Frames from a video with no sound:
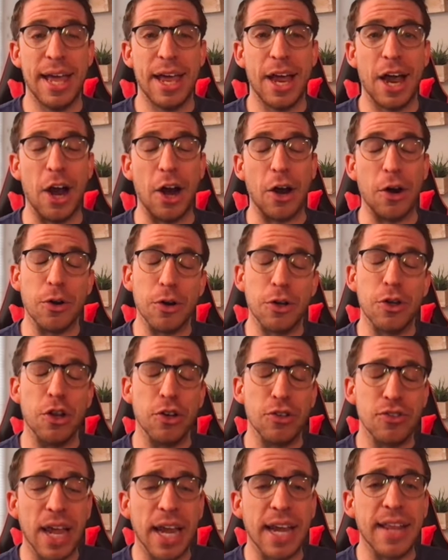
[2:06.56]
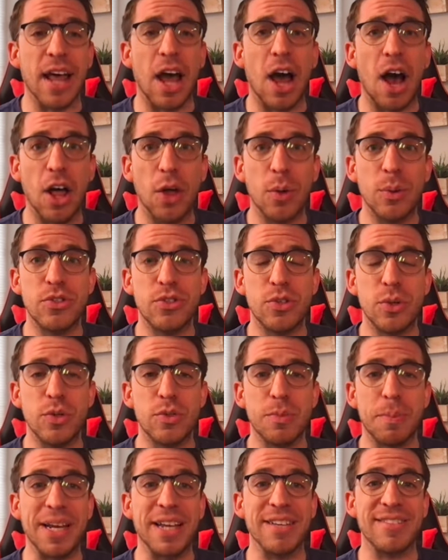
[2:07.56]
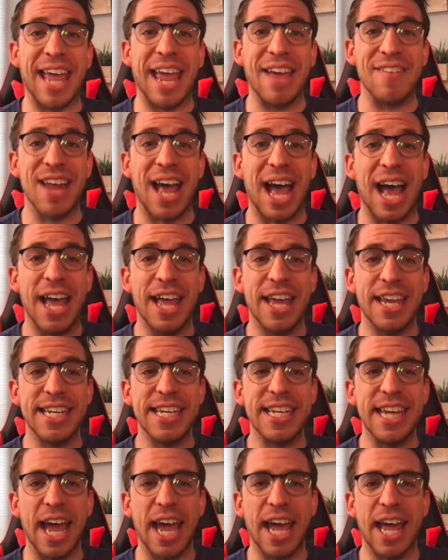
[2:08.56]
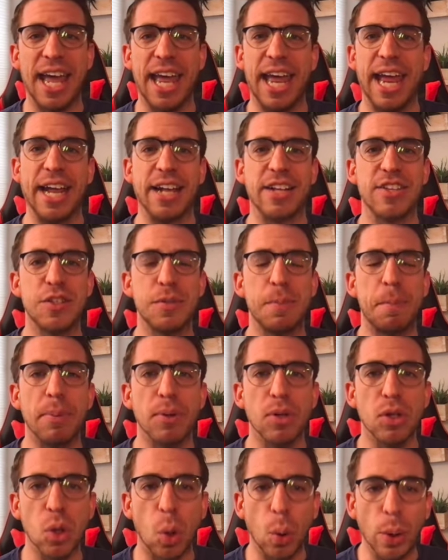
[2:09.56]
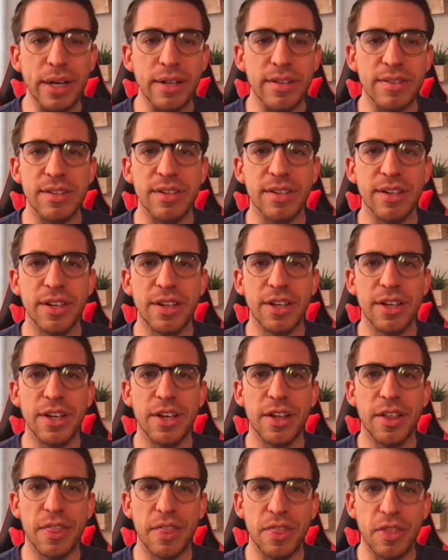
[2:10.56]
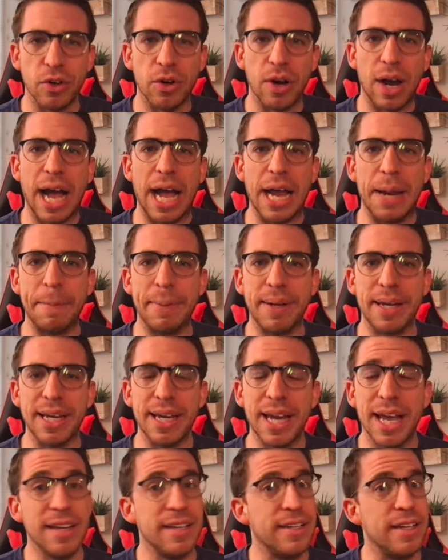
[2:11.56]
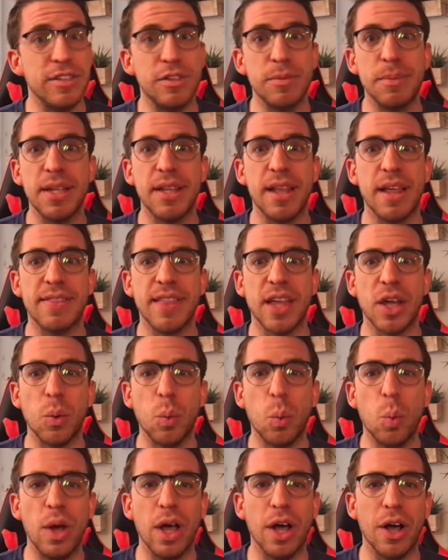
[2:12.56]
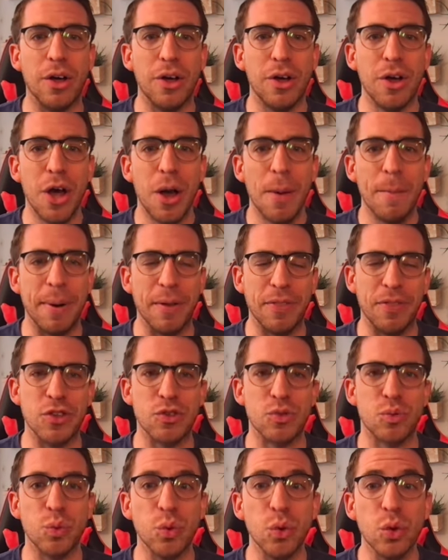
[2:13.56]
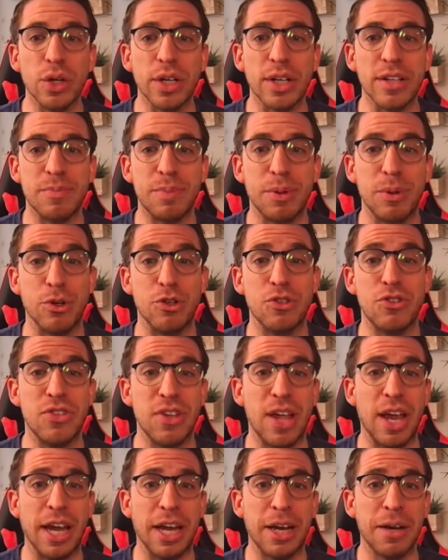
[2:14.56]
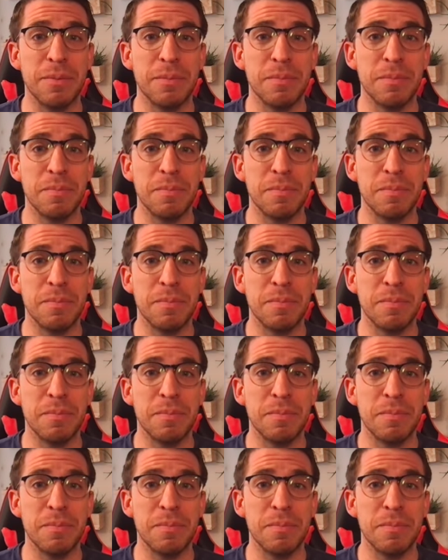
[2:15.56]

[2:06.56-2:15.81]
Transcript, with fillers: are they're saying that Hollywood studios because they have not yet exploit their IP doesn't mean that they will. But this ruling is pretty much saying